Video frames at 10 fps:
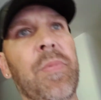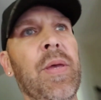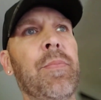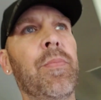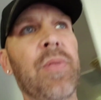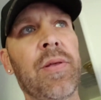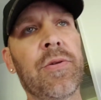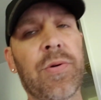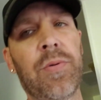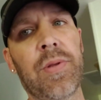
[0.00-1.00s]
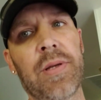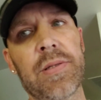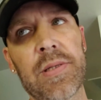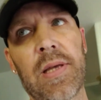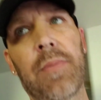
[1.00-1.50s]
And the truth
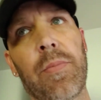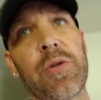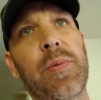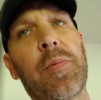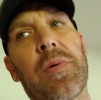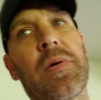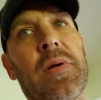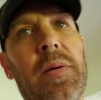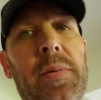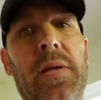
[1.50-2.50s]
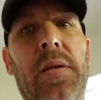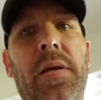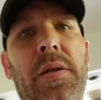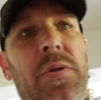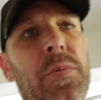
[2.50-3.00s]
is that most people are going to come in
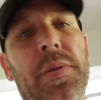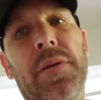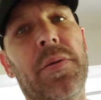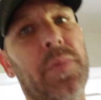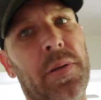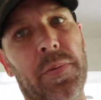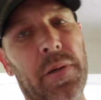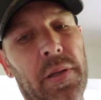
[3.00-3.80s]
and do what they do anyway.